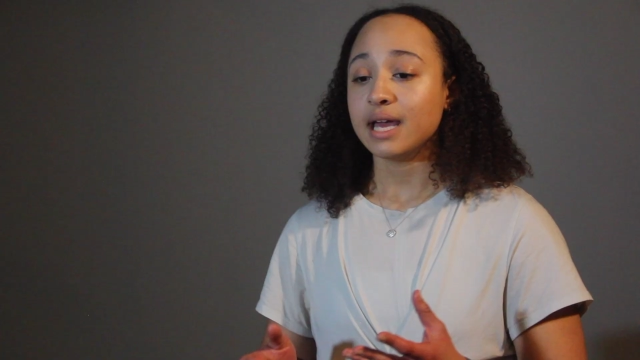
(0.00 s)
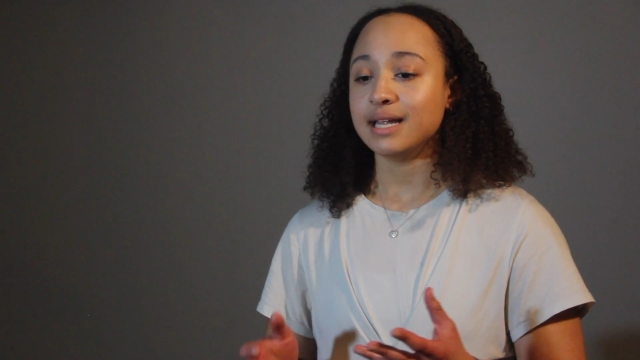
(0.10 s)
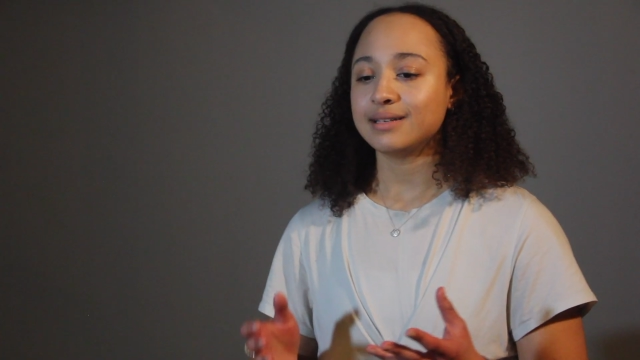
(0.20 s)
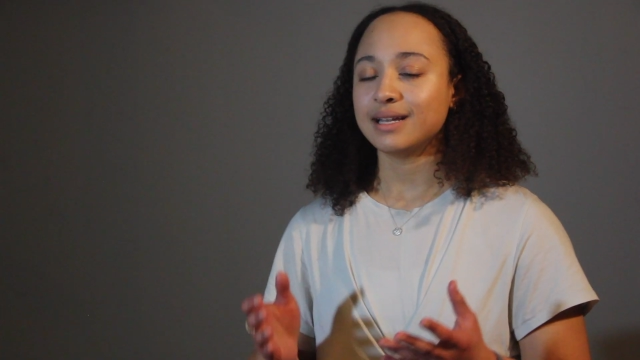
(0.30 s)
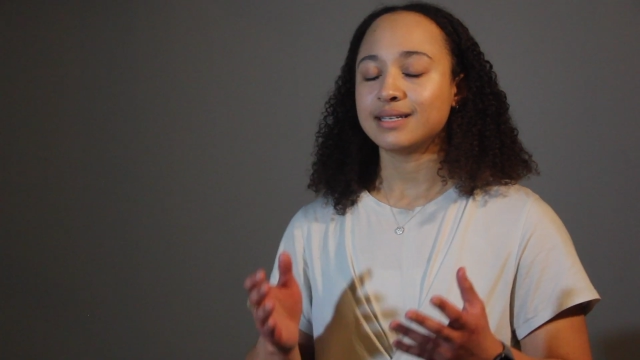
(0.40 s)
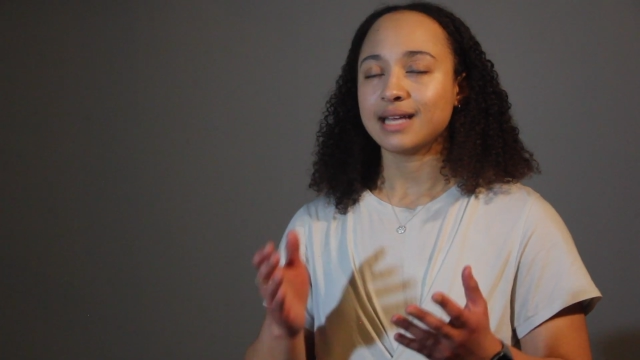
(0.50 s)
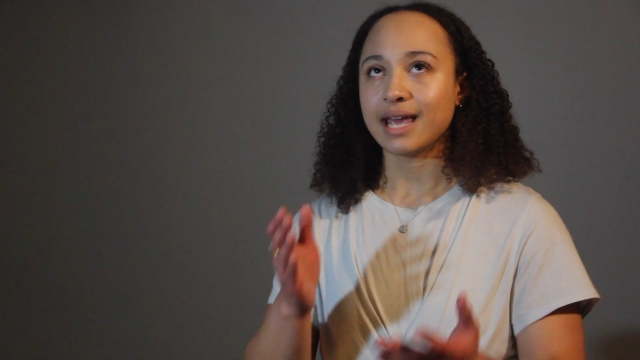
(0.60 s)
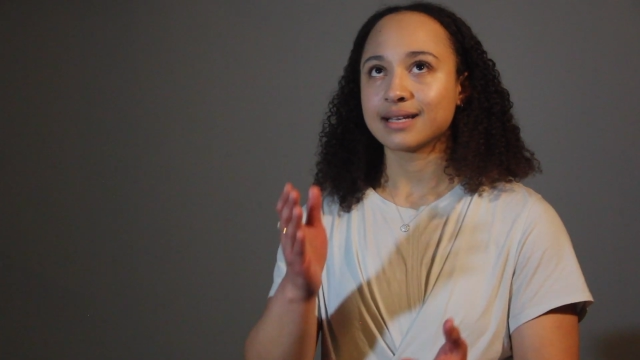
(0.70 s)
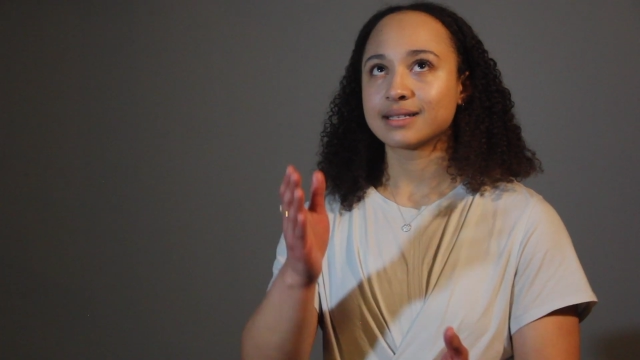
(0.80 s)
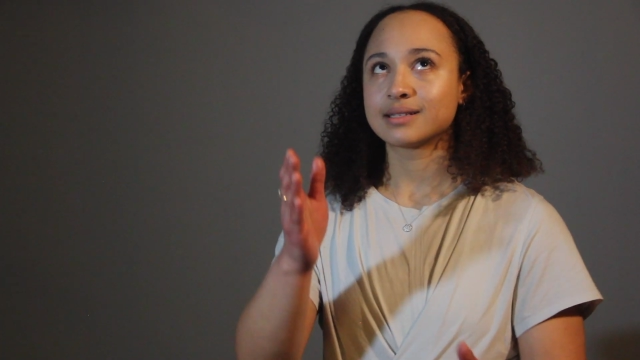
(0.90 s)
it
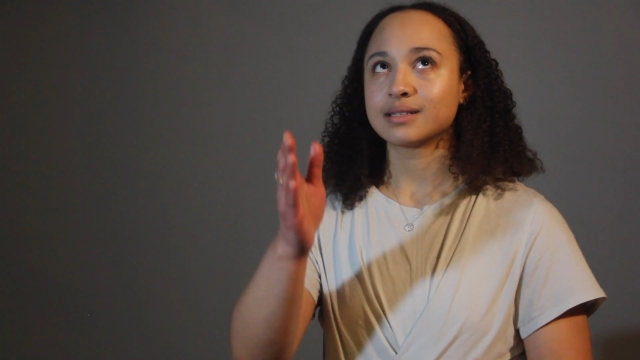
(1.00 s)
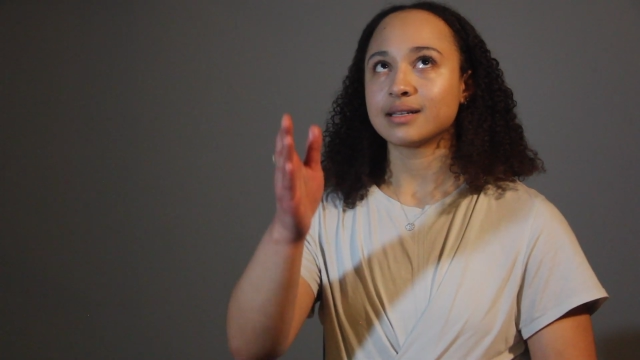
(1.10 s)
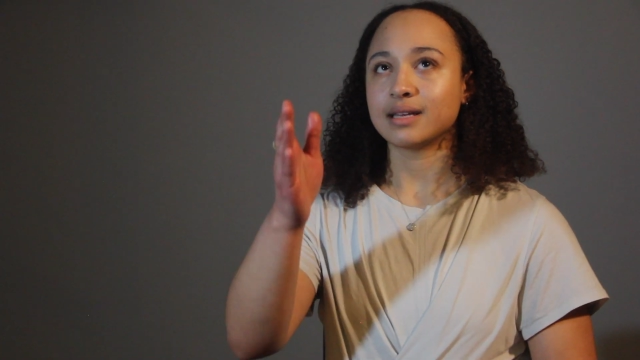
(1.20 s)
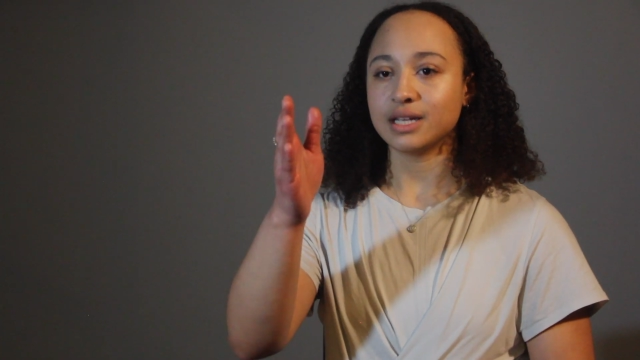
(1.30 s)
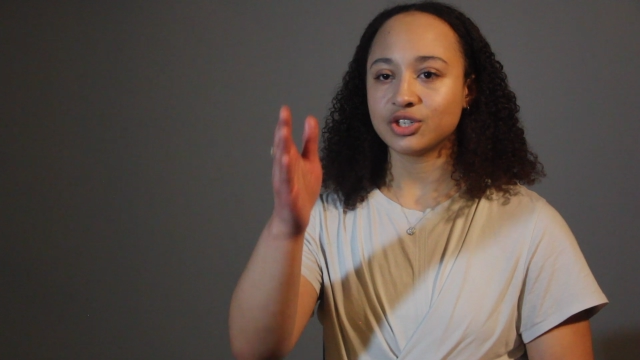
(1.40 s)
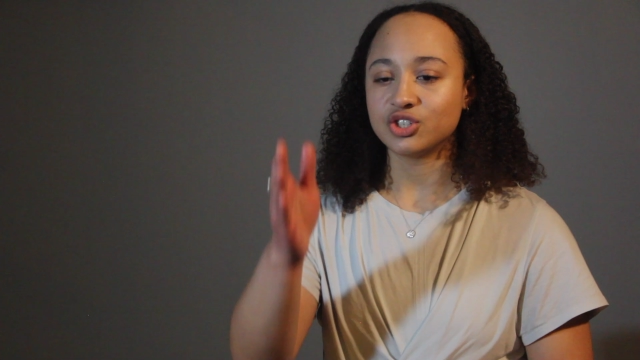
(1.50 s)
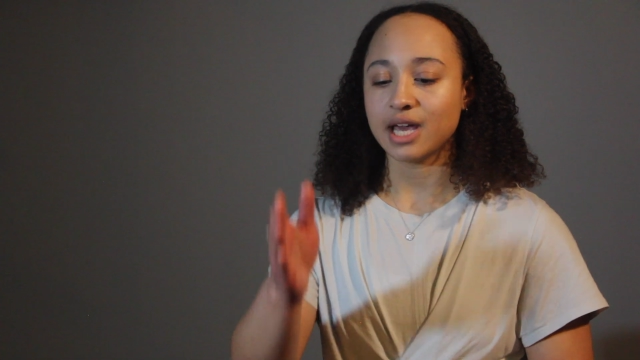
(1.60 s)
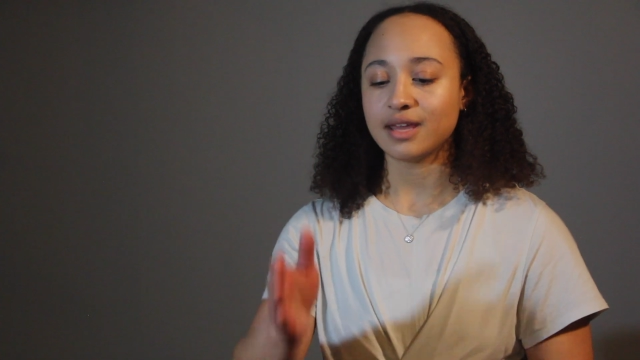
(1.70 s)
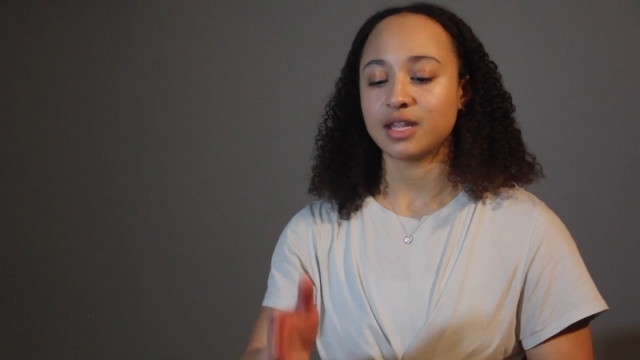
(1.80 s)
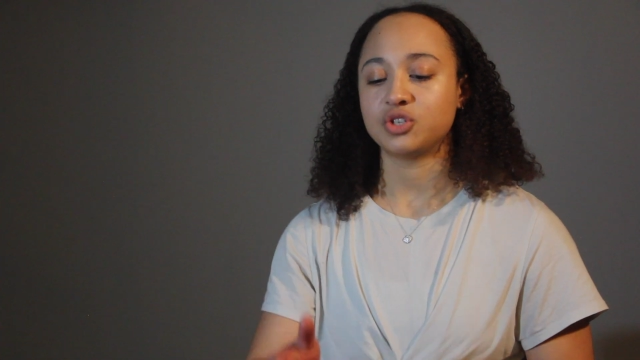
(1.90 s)
takes each
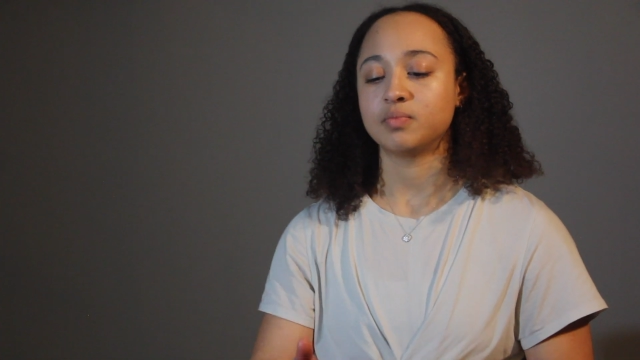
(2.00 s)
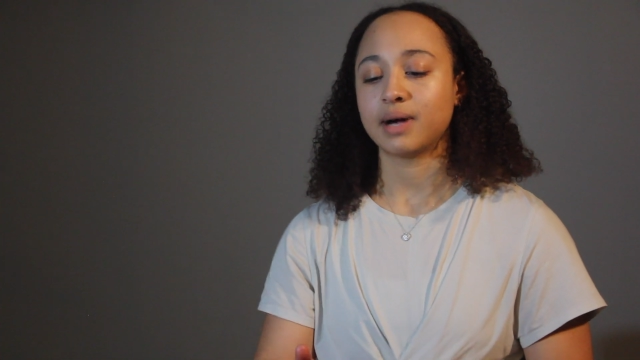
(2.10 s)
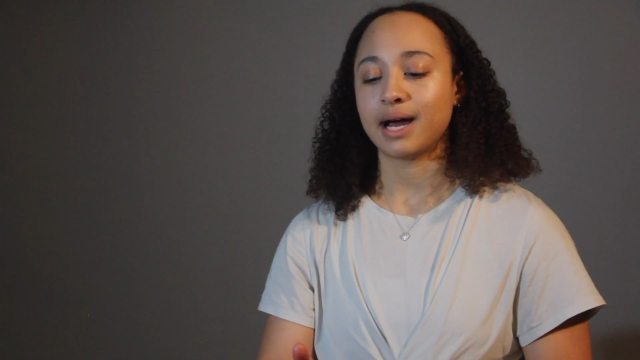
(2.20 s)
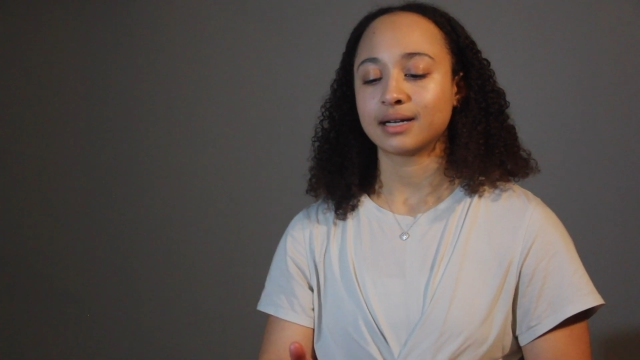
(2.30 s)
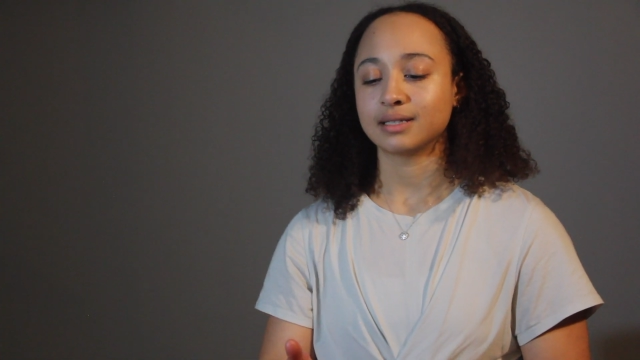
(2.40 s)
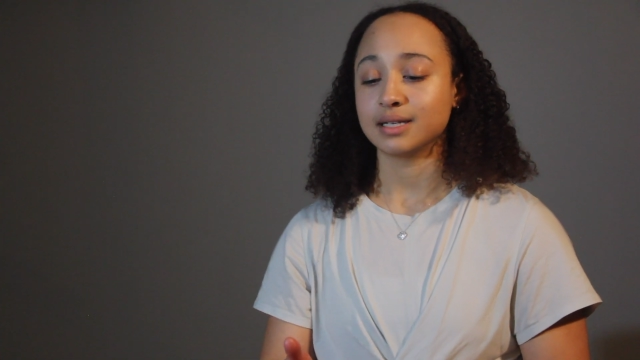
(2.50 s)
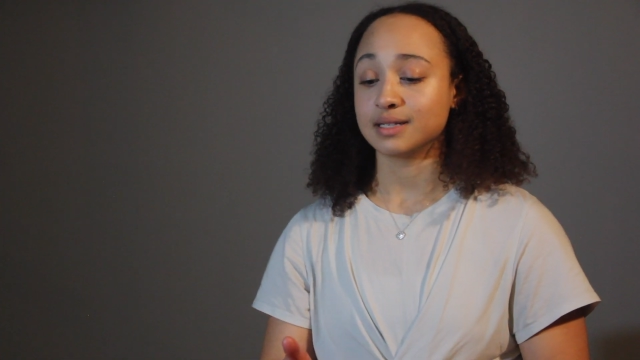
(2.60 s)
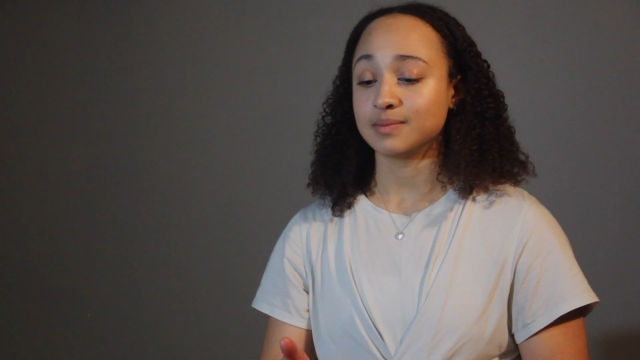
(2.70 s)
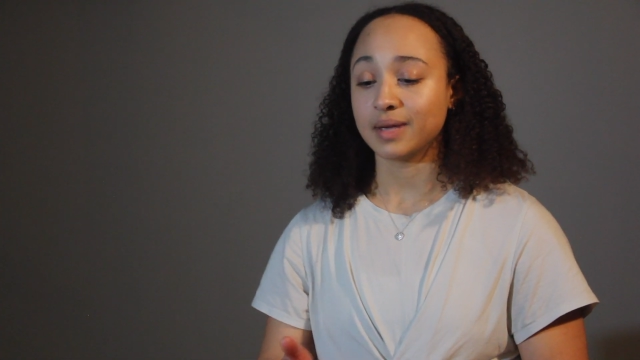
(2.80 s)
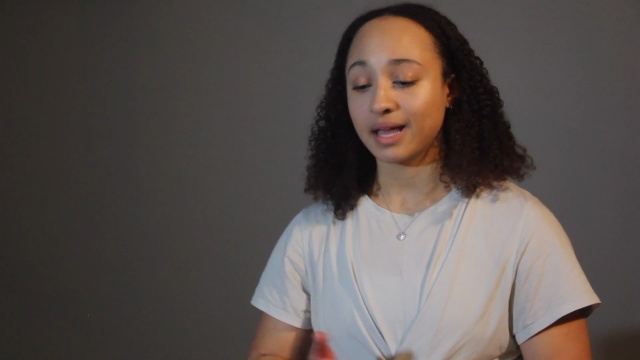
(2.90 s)
day that you
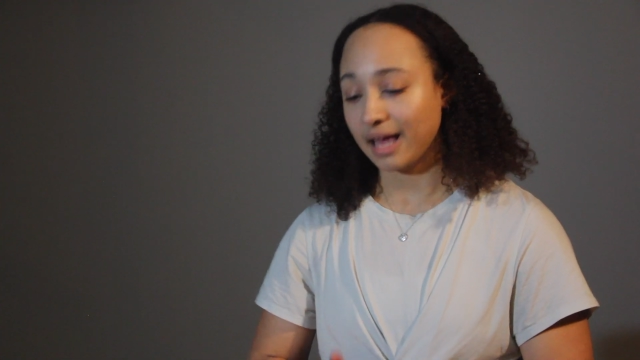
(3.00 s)
practice being